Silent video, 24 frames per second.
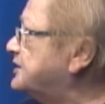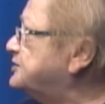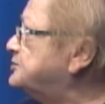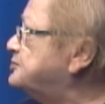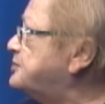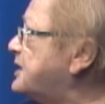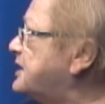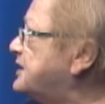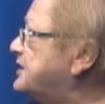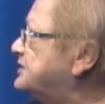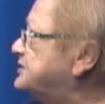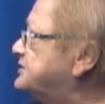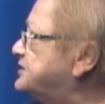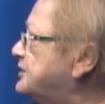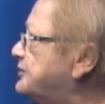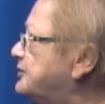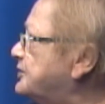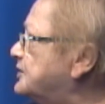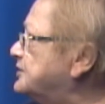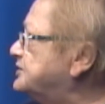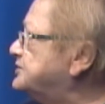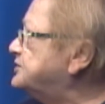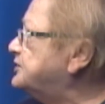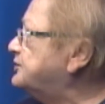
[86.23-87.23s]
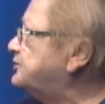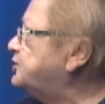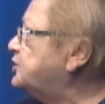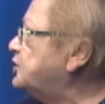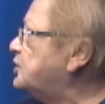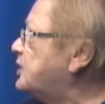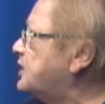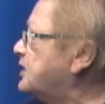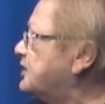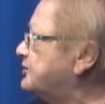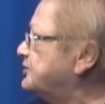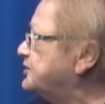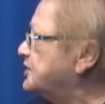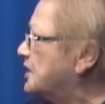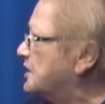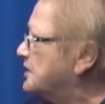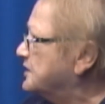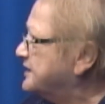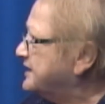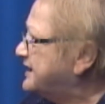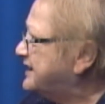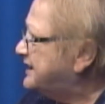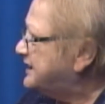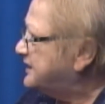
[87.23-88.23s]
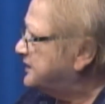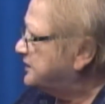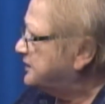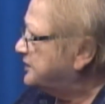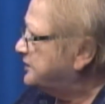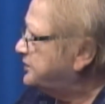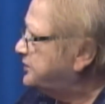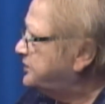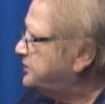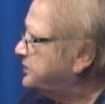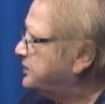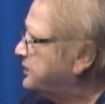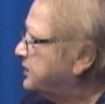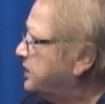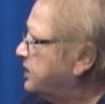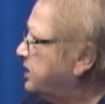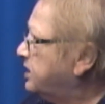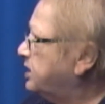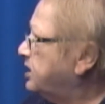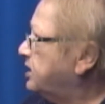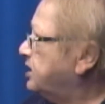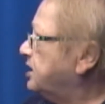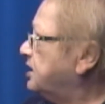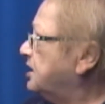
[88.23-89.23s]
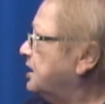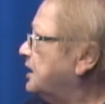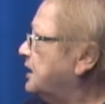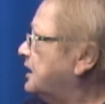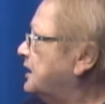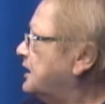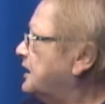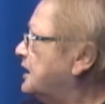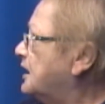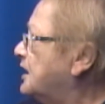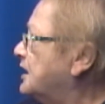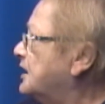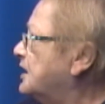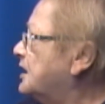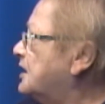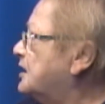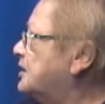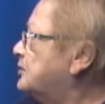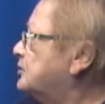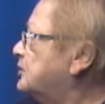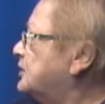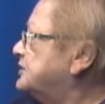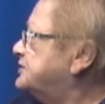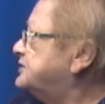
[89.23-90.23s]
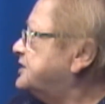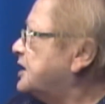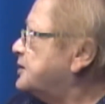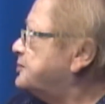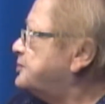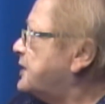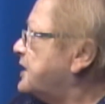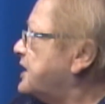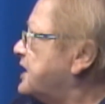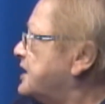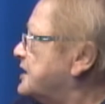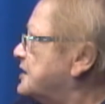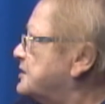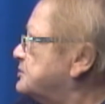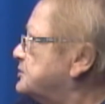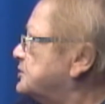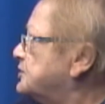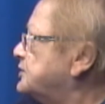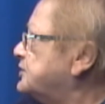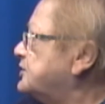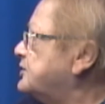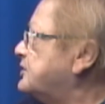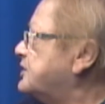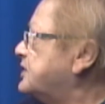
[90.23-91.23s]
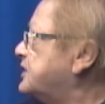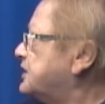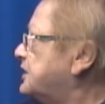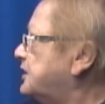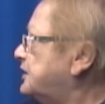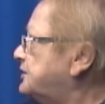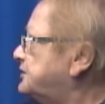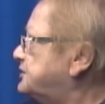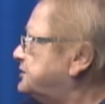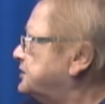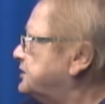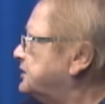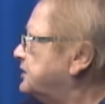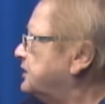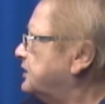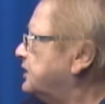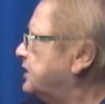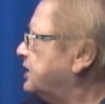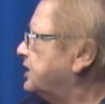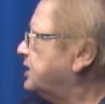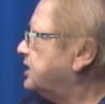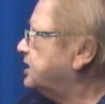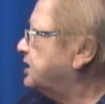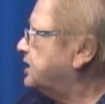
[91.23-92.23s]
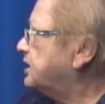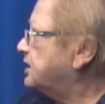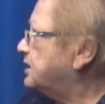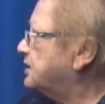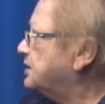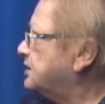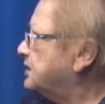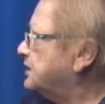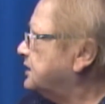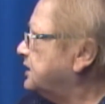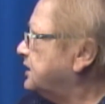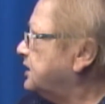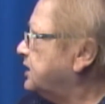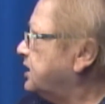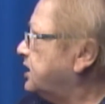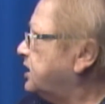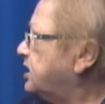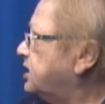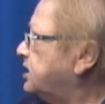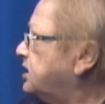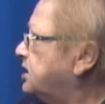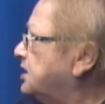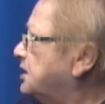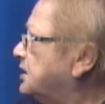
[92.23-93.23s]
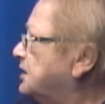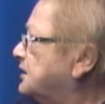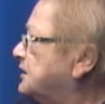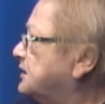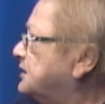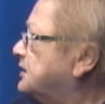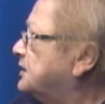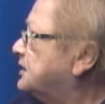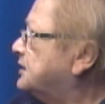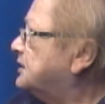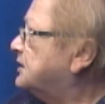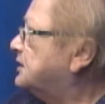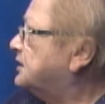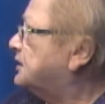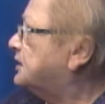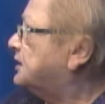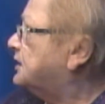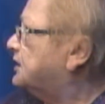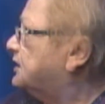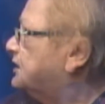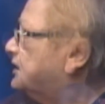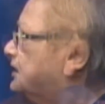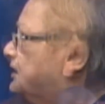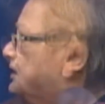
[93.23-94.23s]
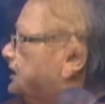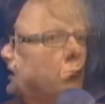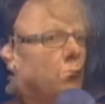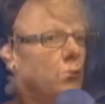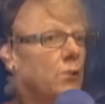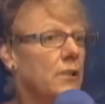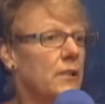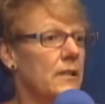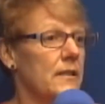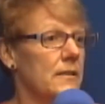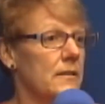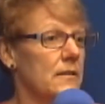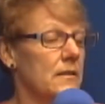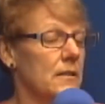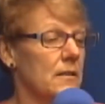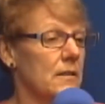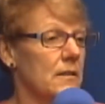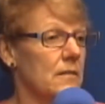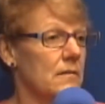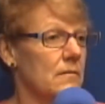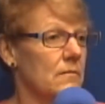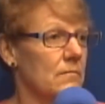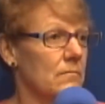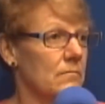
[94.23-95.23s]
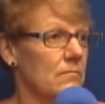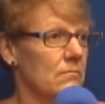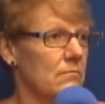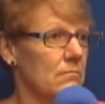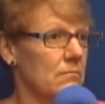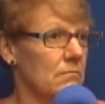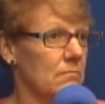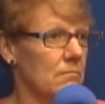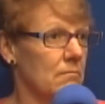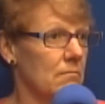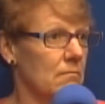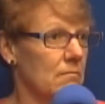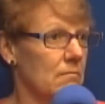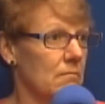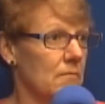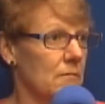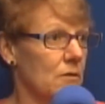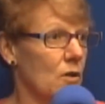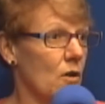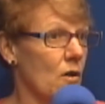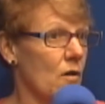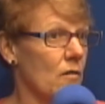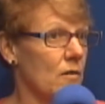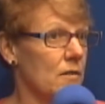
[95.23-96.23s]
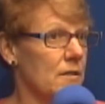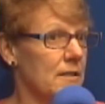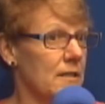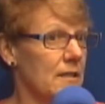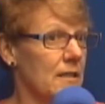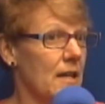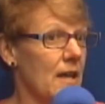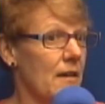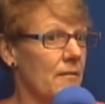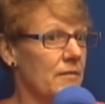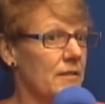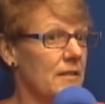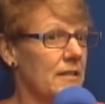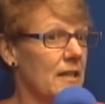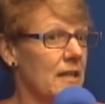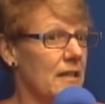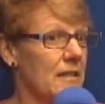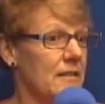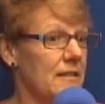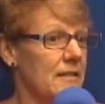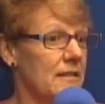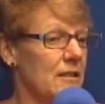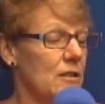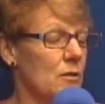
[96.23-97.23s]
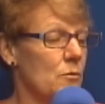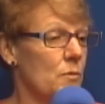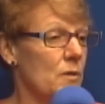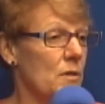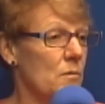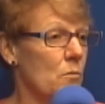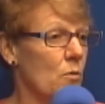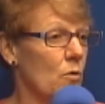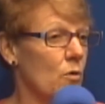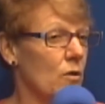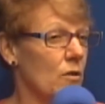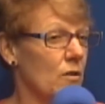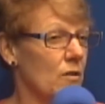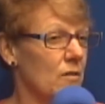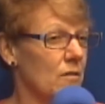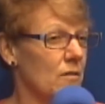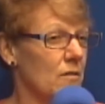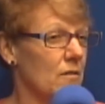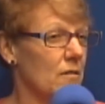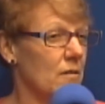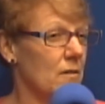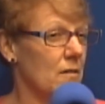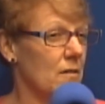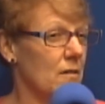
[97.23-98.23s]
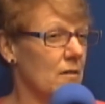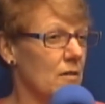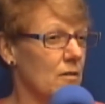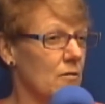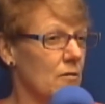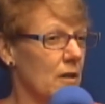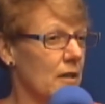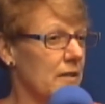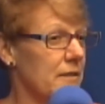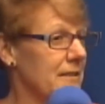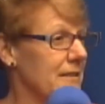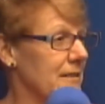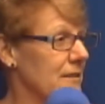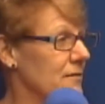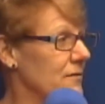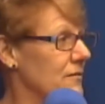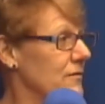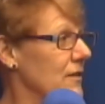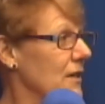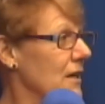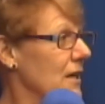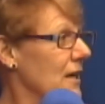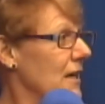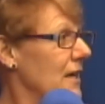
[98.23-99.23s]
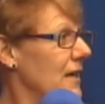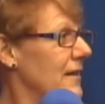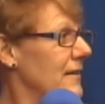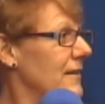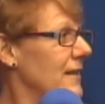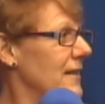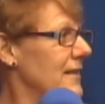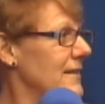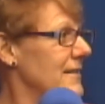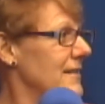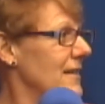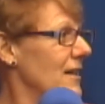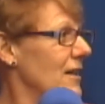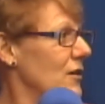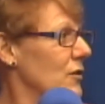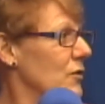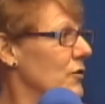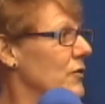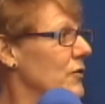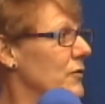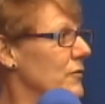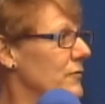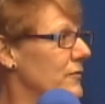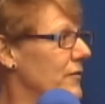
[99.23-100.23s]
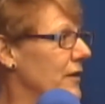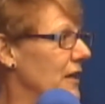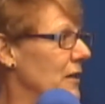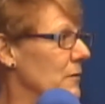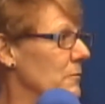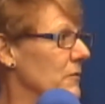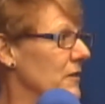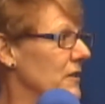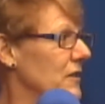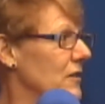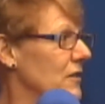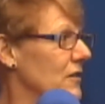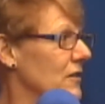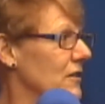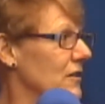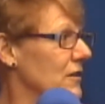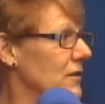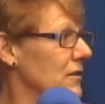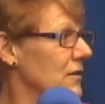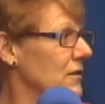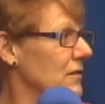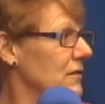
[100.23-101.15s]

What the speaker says: make a difference. If you have young kids, what type of animal you get. Exactly. Yeah, some people get dogs that have a tendency to be more aggressive, and that's not a good family dog.